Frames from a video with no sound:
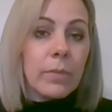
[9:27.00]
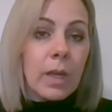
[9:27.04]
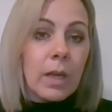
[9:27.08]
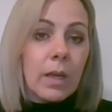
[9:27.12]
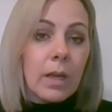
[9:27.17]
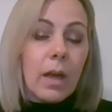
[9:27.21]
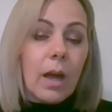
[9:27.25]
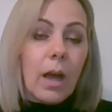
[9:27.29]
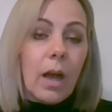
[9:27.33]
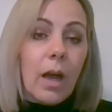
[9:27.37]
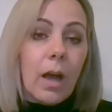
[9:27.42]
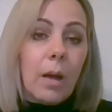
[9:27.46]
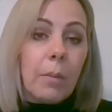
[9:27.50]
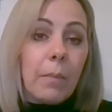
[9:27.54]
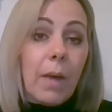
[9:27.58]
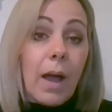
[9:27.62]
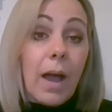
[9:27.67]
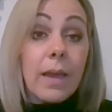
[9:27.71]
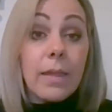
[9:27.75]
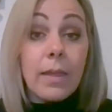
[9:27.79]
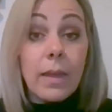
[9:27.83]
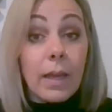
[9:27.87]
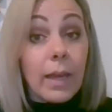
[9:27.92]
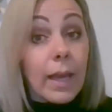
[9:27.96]
Um, mm-hmm.
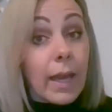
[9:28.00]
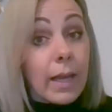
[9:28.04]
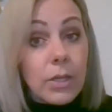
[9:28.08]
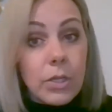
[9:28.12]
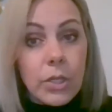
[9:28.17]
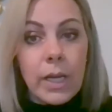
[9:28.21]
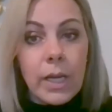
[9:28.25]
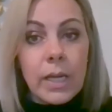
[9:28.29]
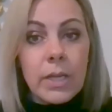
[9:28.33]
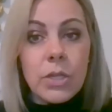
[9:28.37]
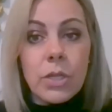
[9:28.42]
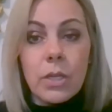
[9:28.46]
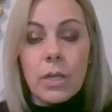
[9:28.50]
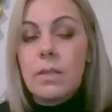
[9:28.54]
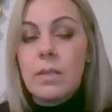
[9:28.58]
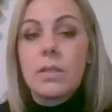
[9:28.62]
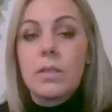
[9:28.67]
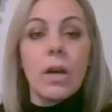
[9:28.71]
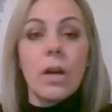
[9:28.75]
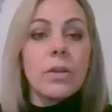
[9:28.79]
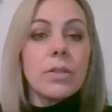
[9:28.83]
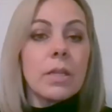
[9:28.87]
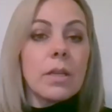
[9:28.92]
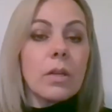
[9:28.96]
I think education, it
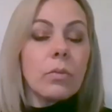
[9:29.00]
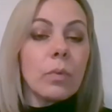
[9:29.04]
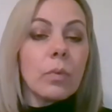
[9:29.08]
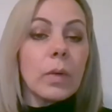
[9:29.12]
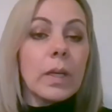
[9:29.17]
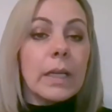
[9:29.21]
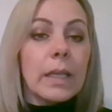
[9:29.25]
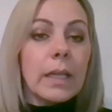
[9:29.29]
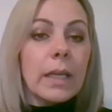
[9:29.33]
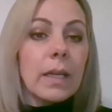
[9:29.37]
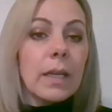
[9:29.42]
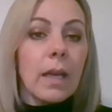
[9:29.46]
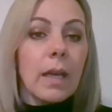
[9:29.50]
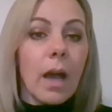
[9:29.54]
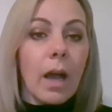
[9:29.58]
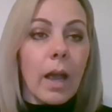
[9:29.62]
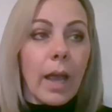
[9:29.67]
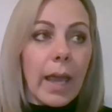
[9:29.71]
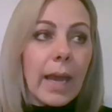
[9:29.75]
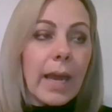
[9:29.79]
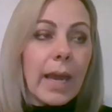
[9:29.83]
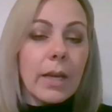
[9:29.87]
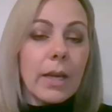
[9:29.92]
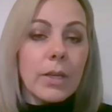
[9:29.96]
starts at a really young
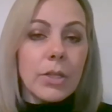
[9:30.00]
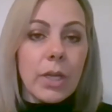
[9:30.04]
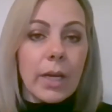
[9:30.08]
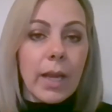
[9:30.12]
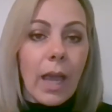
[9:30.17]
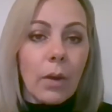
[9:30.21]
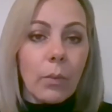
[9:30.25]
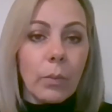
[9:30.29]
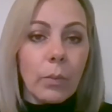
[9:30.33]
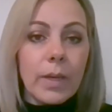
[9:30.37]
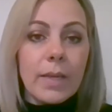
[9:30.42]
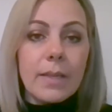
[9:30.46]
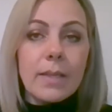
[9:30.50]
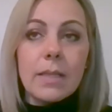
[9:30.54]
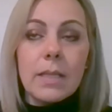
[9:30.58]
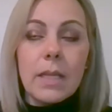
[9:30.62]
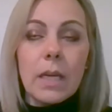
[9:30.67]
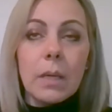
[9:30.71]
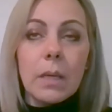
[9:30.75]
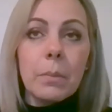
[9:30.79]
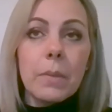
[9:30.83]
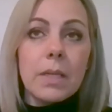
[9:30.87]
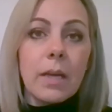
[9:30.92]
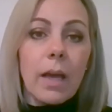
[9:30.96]
age. Again, we
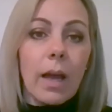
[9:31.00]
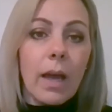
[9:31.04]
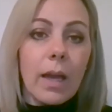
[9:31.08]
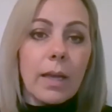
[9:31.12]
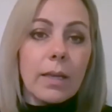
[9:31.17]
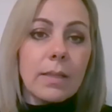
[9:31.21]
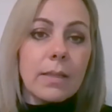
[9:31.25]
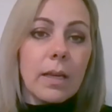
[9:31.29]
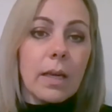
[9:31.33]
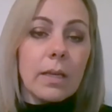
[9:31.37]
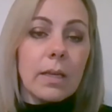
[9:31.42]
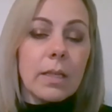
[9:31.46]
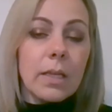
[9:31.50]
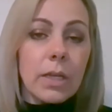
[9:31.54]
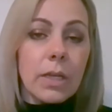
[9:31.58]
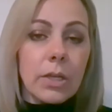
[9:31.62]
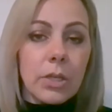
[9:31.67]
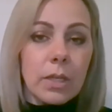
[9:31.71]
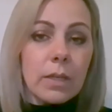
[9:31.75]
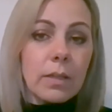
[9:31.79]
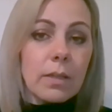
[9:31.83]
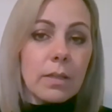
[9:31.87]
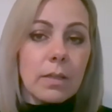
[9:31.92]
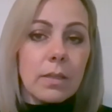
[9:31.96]
stigmatize
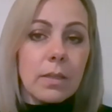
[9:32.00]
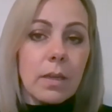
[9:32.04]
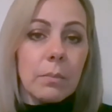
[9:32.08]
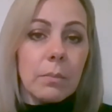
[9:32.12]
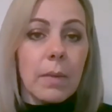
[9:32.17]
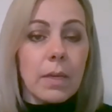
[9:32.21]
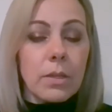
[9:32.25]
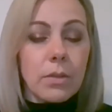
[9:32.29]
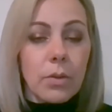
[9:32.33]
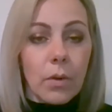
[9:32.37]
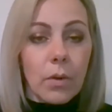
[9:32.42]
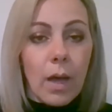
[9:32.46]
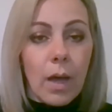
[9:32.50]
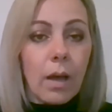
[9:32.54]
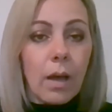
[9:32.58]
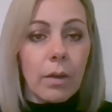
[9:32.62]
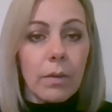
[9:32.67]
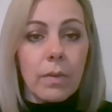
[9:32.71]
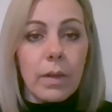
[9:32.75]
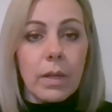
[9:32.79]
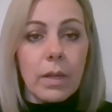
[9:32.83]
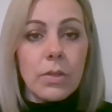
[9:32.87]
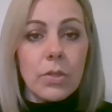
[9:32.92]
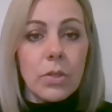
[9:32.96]
addictions and mental health.
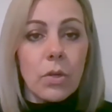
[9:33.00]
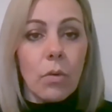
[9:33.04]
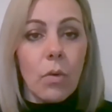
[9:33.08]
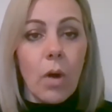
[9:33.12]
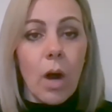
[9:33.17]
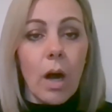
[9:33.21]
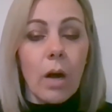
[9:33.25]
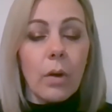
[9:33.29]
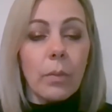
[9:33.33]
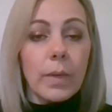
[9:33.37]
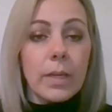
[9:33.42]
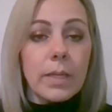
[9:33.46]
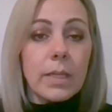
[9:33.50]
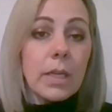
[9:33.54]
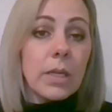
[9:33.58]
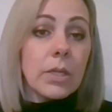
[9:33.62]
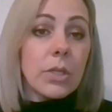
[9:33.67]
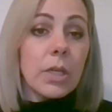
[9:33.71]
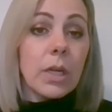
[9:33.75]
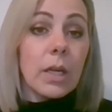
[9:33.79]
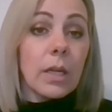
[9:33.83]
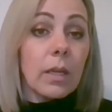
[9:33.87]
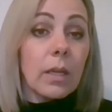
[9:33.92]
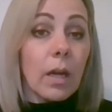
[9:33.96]
And so, are we
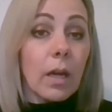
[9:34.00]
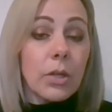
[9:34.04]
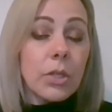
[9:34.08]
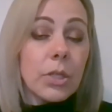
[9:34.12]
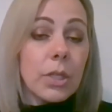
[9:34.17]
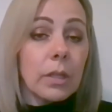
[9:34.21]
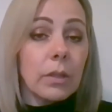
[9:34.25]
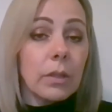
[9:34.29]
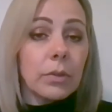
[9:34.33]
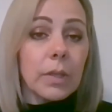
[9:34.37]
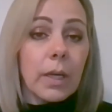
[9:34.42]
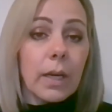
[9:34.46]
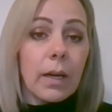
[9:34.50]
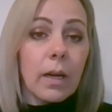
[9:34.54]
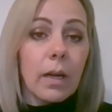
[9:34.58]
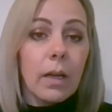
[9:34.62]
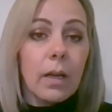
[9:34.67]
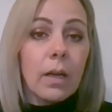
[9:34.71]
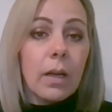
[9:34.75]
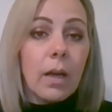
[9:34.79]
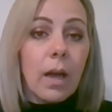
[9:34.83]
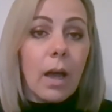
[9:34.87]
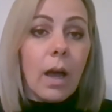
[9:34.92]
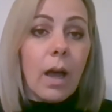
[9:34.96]
teaching young children
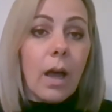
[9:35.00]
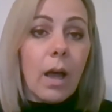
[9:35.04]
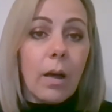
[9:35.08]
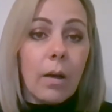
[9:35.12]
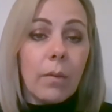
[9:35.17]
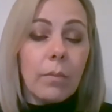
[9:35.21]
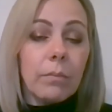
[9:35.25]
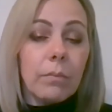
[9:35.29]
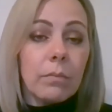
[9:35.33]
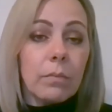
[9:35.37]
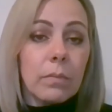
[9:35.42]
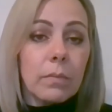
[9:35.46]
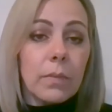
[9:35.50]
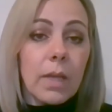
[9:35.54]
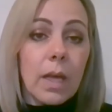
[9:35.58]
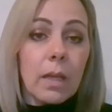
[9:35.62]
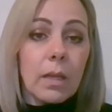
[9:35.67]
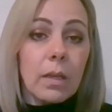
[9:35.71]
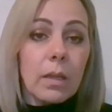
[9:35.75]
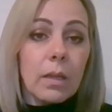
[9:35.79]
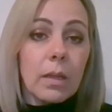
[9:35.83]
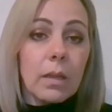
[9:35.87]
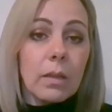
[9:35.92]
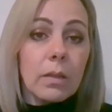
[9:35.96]
um,
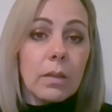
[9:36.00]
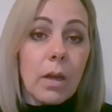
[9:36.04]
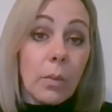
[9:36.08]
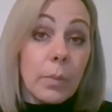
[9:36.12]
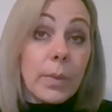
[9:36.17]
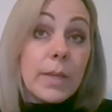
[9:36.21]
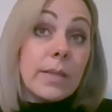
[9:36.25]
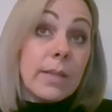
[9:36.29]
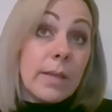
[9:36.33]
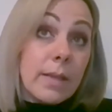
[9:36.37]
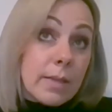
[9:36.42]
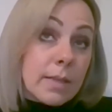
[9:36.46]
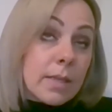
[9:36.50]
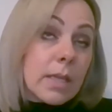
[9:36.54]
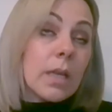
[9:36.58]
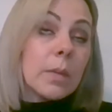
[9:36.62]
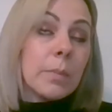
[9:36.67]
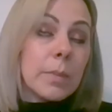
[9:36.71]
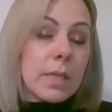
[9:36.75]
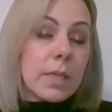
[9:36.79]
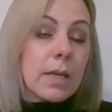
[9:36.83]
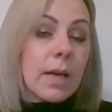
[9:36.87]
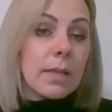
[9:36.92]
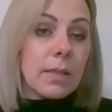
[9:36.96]
that are we
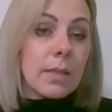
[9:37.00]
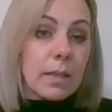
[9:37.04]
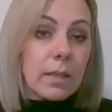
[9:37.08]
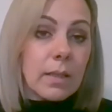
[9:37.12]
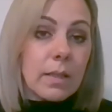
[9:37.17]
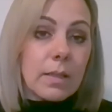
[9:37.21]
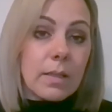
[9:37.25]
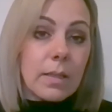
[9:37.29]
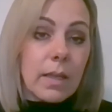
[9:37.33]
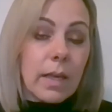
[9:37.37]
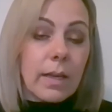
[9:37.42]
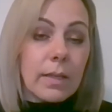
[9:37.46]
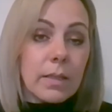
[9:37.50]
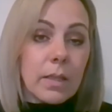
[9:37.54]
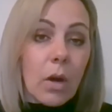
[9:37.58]
destigmatizing these things?